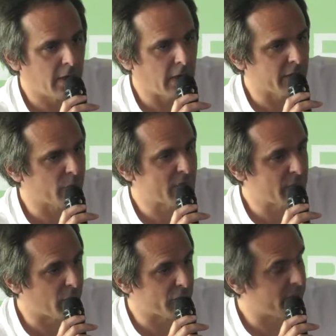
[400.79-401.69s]
And it was
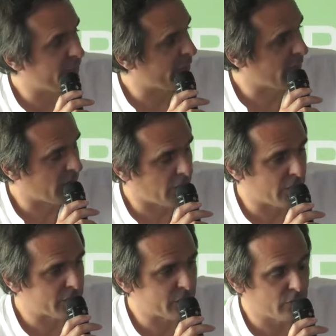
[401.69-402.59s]
important for
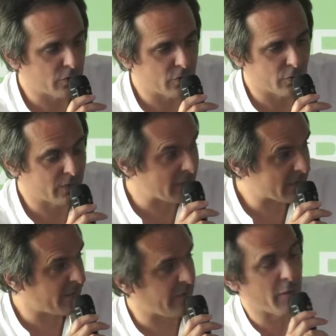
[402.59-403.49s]
us to
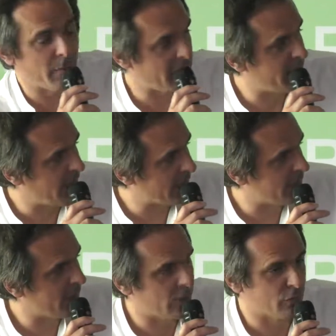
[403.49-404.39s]
testify about
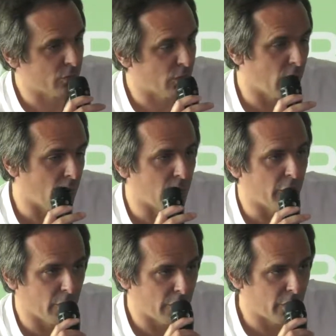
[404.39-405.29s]
that to all
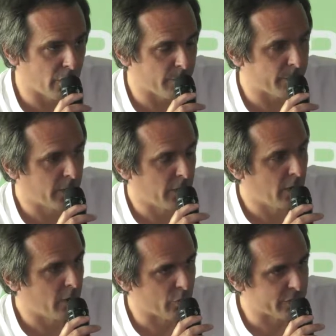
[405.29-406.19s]
the
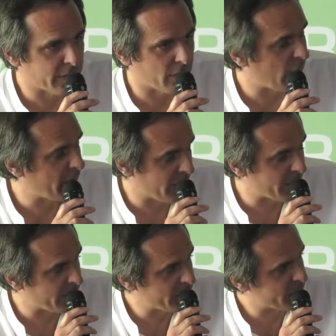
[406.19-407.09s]
music
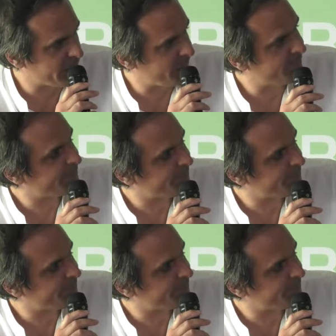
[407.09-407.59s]
film industry.